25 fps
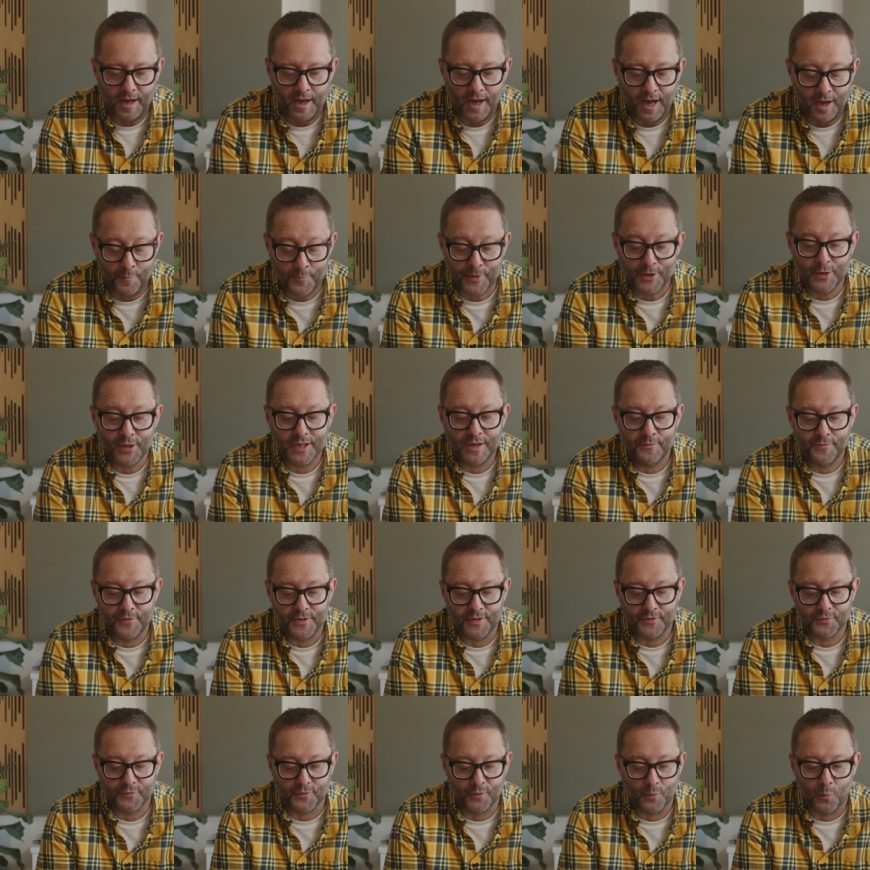I've been looking for
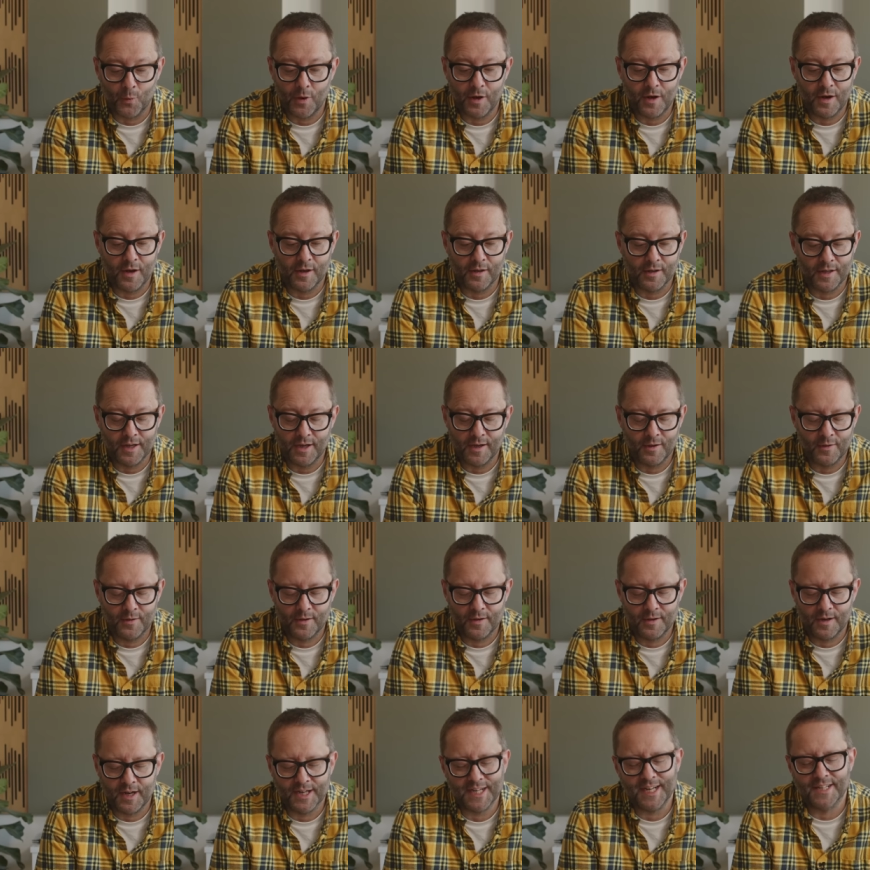this for a while.
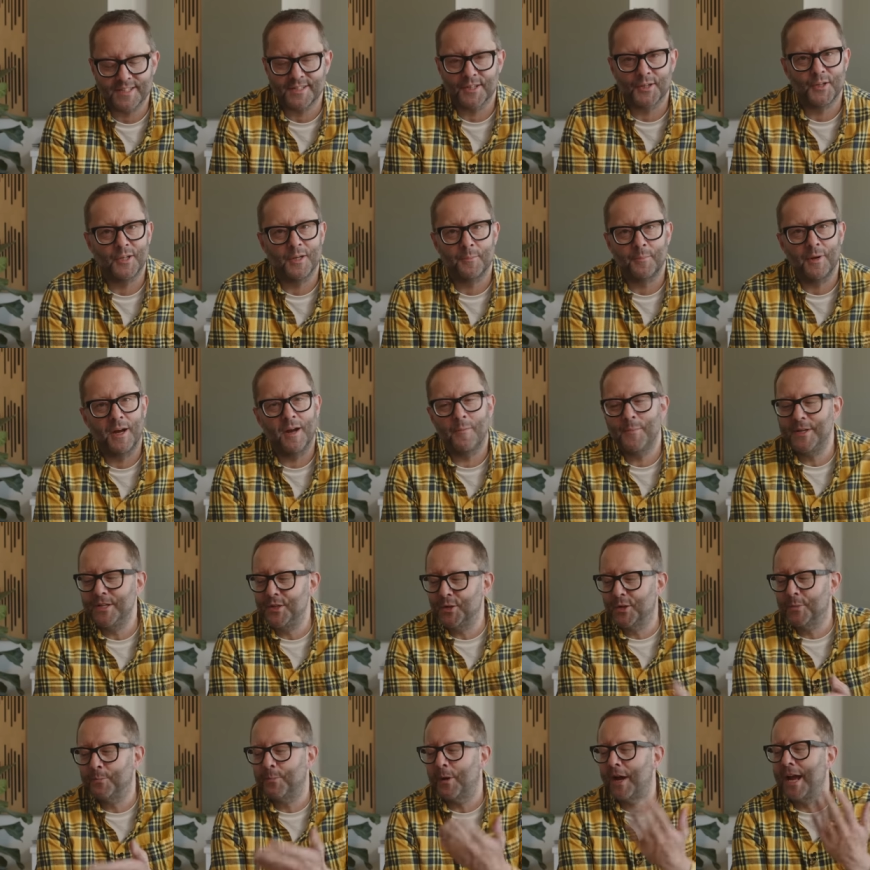I guess I could have, I mean,
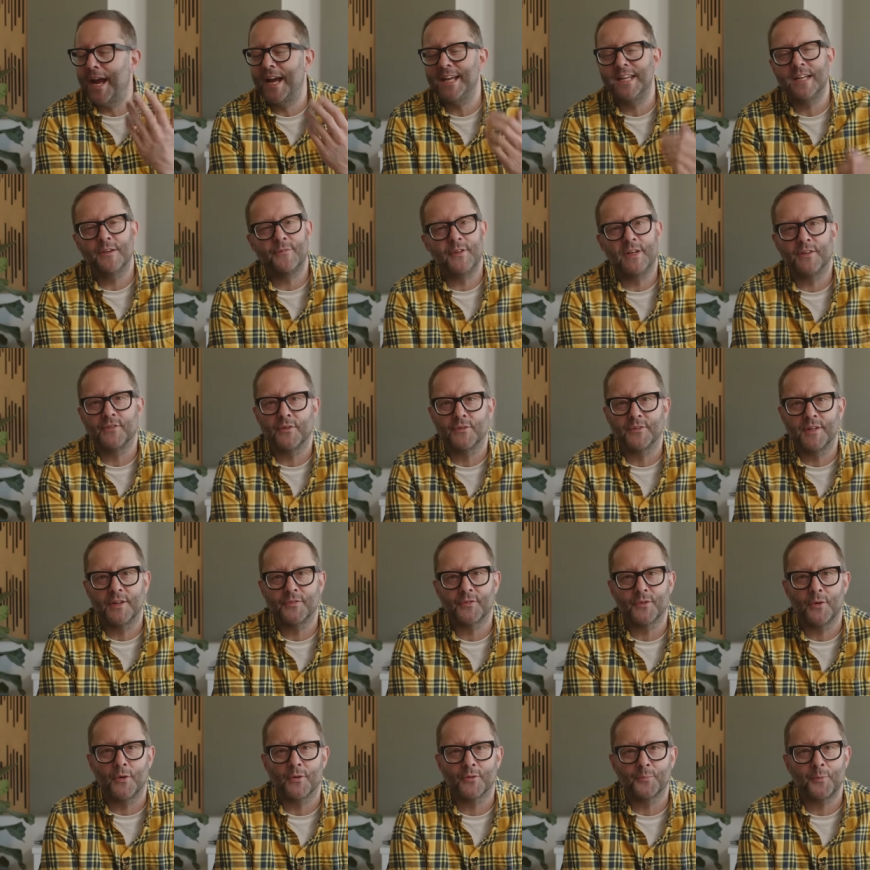you can buy any of these on
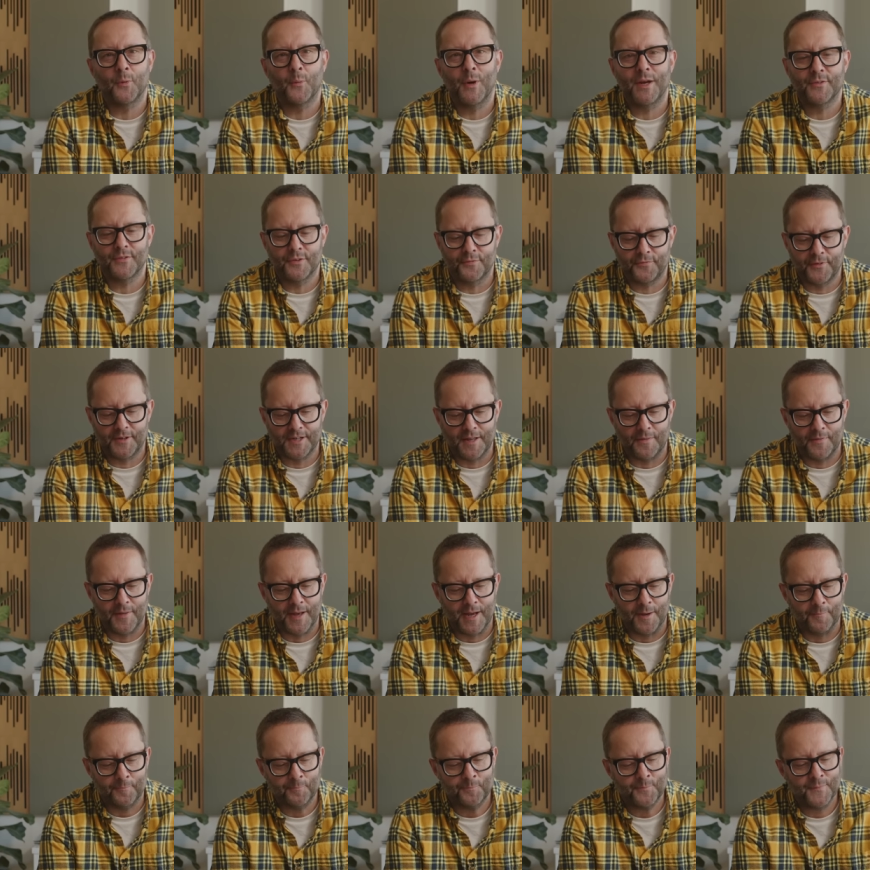Discogs, but where's the fun in
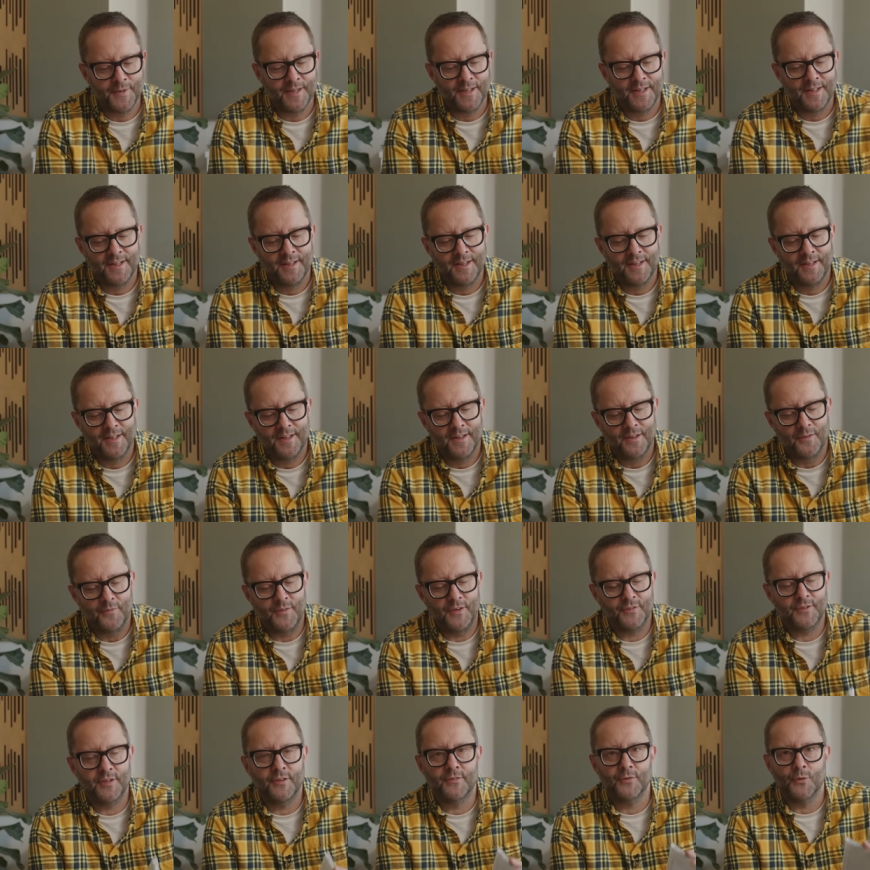that?
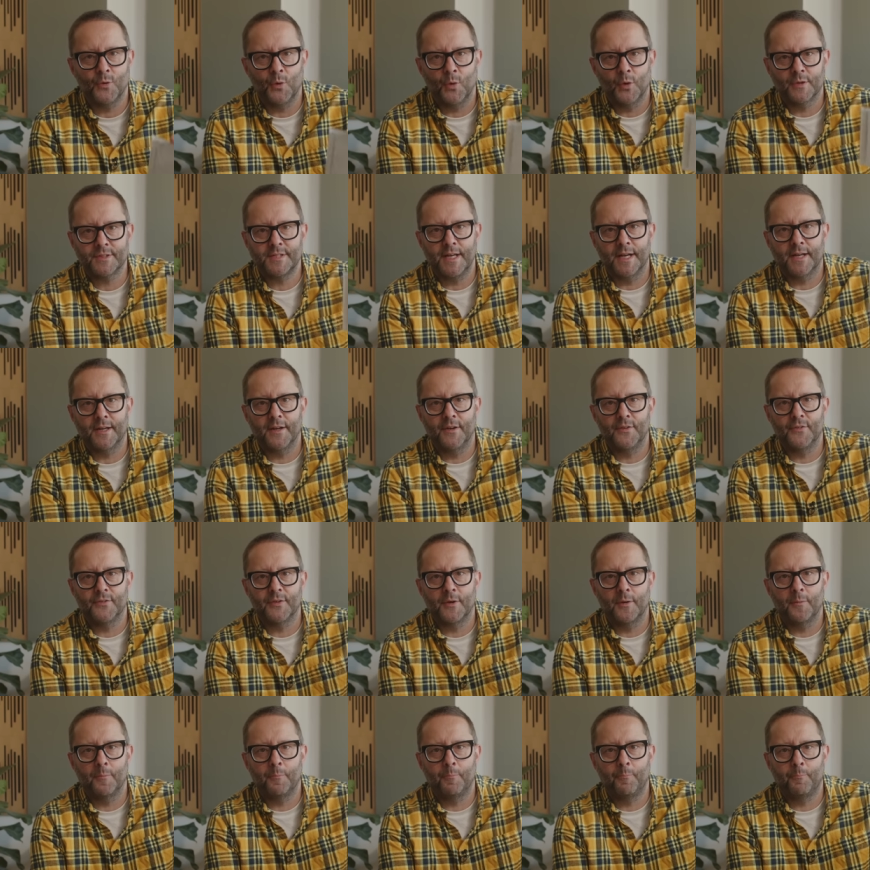This is Orteca's
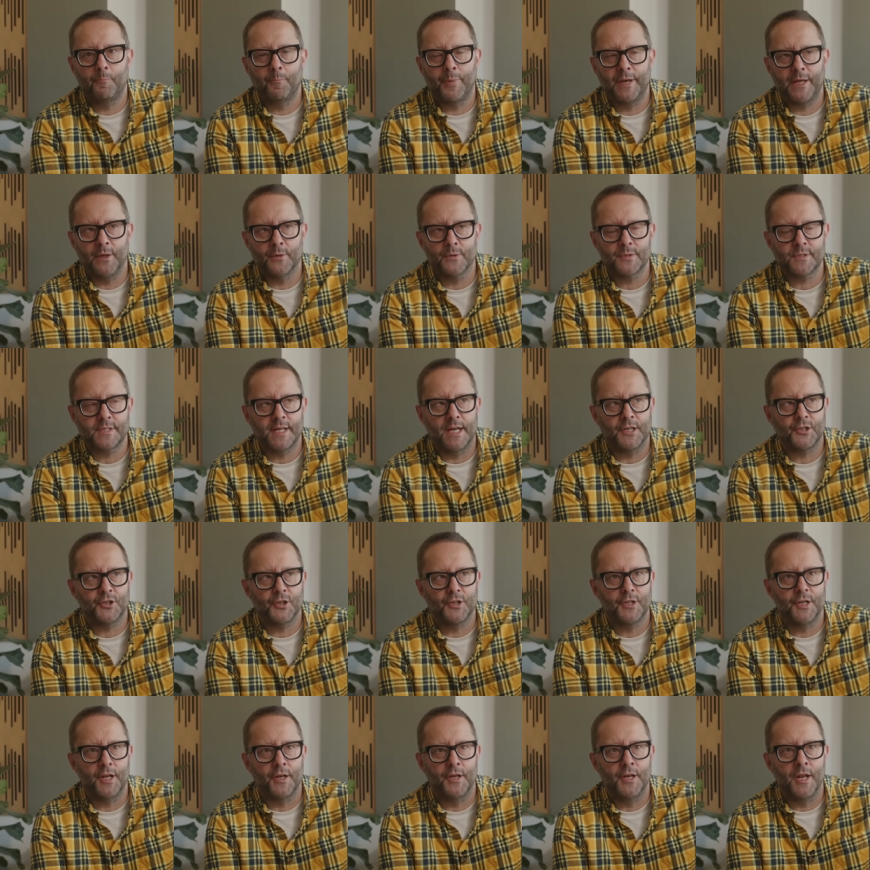Peel
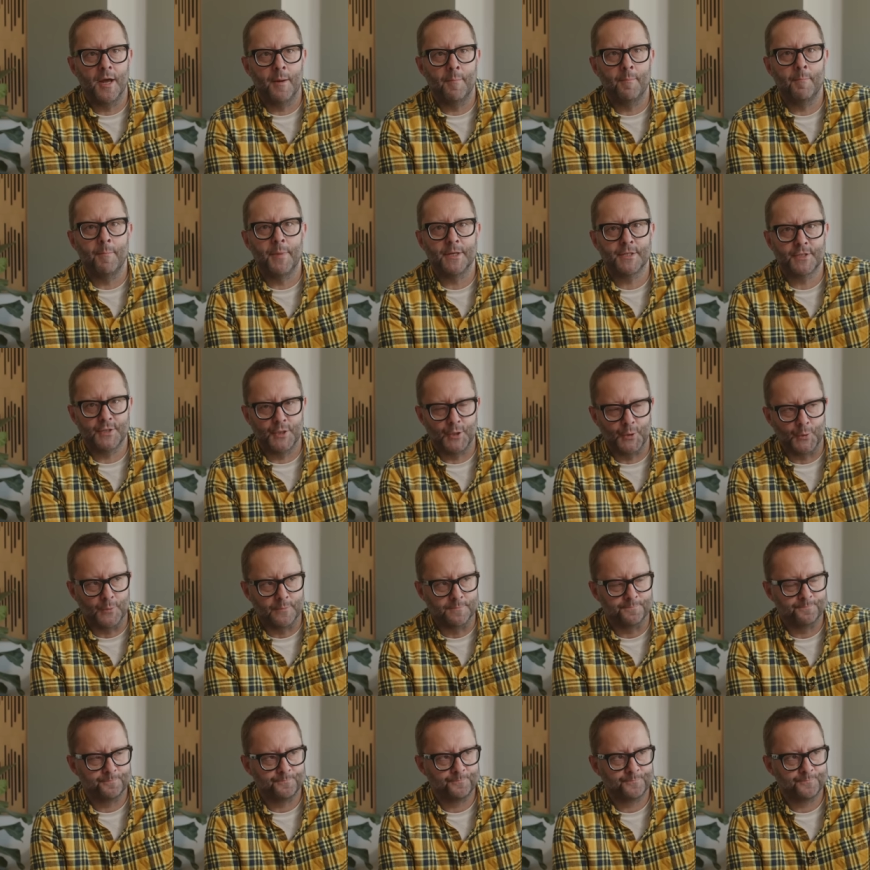Session number 2.